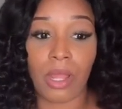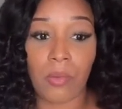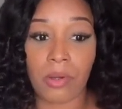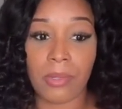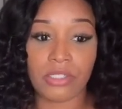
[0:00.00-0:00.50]
I
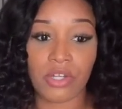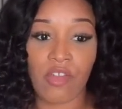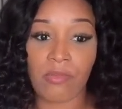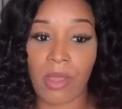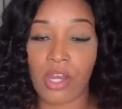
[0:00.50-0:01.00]
want to make sure
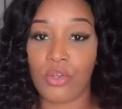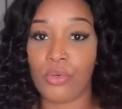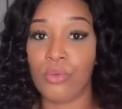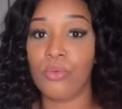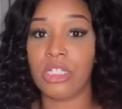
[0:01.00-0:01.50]
everybody
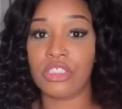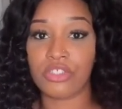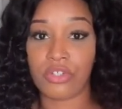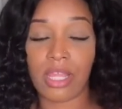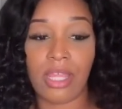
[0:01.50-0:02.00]
cool and
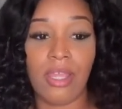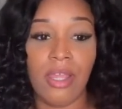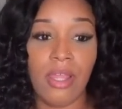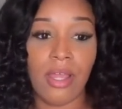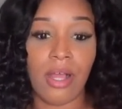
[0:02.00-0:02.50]
straight,
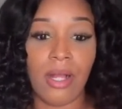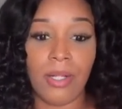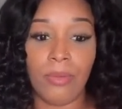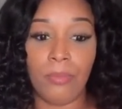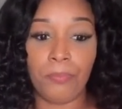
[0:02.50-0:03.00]

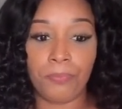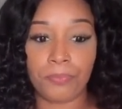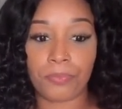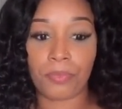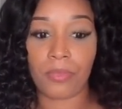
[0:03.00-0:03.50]

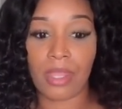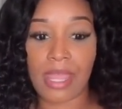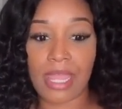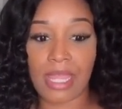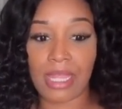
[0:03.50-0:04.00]

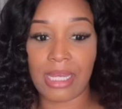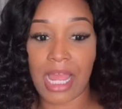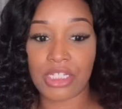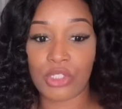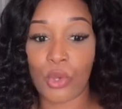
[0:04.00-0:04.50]
and
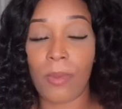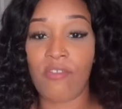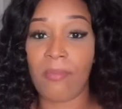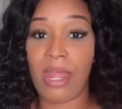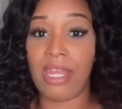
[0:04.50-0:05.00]
I just hope
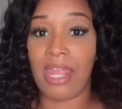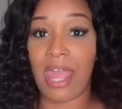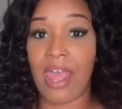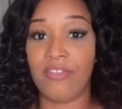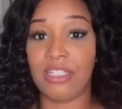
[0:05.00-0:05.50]
everybody can
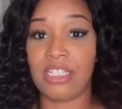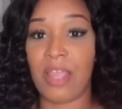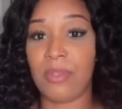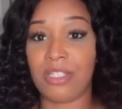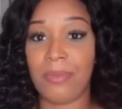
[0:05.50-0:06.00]
have the
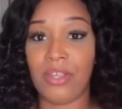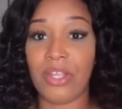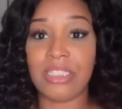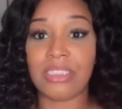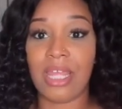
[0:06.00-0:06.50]
same
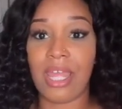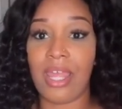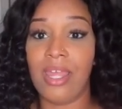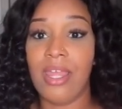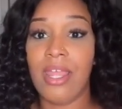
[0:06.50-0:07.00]
experience
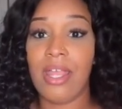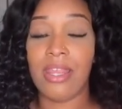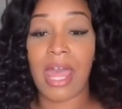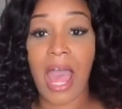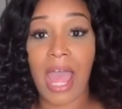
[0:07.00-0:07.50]
that
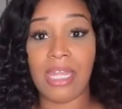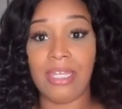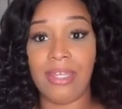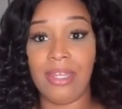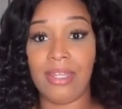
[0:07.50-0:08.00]
I
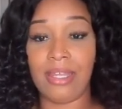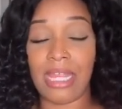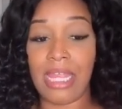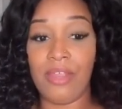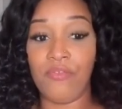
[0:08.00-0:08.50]
did.
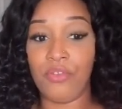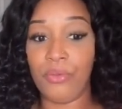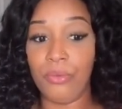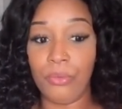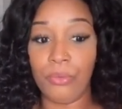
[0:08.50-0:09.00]
If
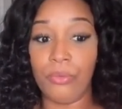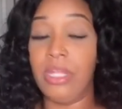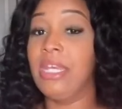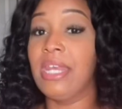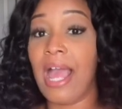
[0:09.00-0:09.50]
you
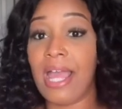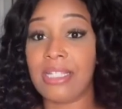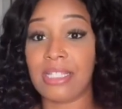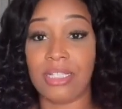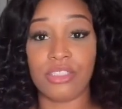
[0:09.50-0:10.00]
did not,
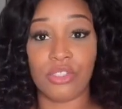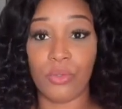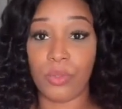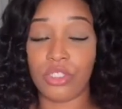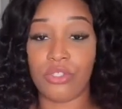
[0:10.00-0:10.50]
I
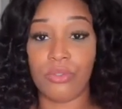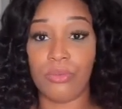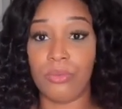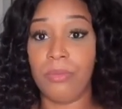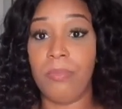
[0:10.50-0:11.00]
still wish
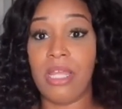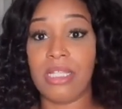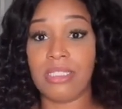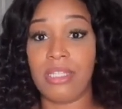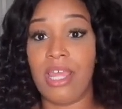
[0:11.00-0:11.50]
you the best.